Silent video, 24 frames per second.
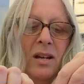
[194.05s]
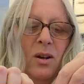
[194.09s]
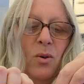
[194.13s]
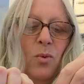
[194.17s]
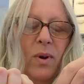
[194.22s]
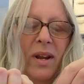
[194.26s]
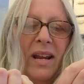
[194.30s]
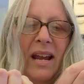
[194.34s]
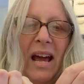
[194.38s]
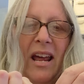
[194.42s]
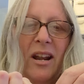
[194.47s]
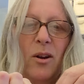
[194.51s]

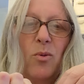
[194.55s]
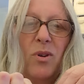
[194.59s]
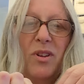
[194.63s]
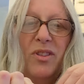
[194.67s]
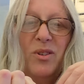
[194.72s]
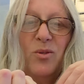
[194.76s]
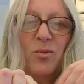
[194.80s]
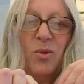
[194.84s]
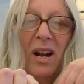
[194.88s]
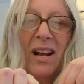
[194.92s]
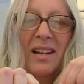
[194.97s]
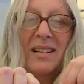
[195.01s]
we kind of want
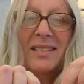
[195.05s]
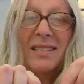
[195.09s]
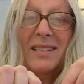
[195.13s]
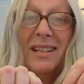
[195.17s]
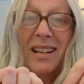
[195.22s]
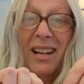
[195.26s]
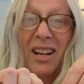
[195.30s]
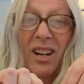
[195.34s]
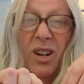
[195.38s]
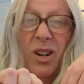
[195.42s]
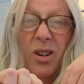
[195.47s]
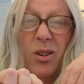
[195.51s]
the rice to
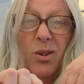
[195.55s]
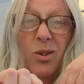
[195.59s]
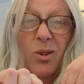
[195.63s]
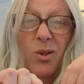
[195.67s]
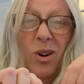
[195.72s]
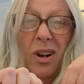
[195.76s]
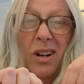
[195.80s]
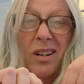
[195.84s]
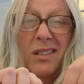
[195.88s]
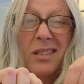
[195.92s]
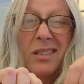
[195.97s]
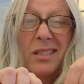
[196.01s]
get
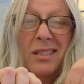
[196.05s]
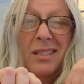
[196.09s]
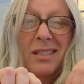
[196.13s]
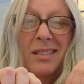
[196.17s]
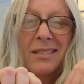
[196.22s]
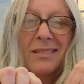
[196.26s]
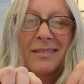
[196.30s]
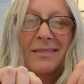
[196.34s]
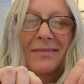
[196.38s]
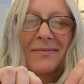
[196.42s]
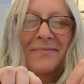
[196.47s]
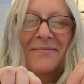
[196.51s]
gross
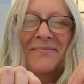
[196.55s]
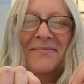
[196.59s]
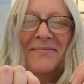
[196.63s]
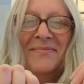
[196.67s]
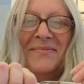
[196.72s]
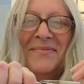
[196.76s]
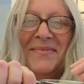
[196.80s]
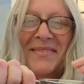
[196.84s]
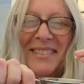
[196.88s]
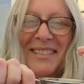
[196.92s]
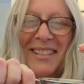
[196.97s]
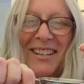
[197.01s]

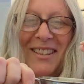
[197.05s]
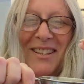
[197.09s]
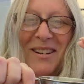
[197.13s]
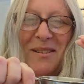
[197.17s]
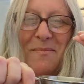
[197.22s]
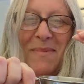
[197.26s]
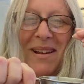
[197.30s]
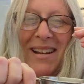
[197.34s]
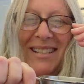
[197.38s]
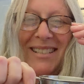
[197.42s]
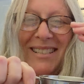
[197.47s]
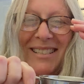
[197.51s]
so that it
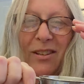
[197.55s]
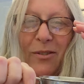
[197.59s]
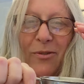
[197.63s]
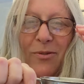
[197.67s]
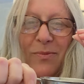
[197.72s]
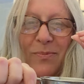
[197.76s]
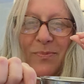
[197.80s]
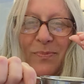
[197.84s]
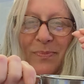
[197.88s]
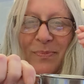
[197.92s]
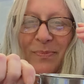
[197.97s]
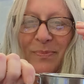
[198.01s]
makes the
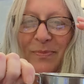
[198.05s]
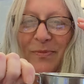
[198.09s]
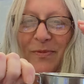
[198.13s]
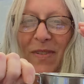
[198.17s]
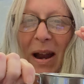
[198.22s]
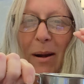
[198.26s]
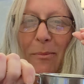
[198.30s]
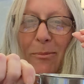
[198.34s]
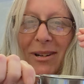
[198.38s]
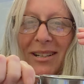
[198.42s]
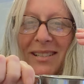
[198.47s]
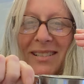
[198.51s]

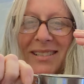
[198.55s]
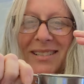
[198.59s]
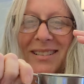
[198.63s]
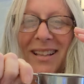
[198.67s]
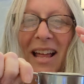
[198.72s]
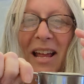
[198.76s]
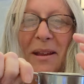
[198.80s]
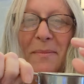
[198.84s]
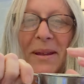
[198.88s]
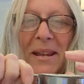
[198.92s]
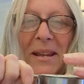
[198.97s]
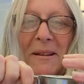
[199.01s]
fabric
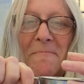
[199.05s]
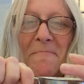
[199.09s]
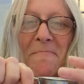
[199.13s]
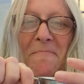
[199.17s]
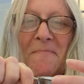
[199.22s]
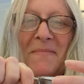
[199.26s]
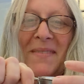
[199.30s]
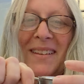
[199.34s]
slimy.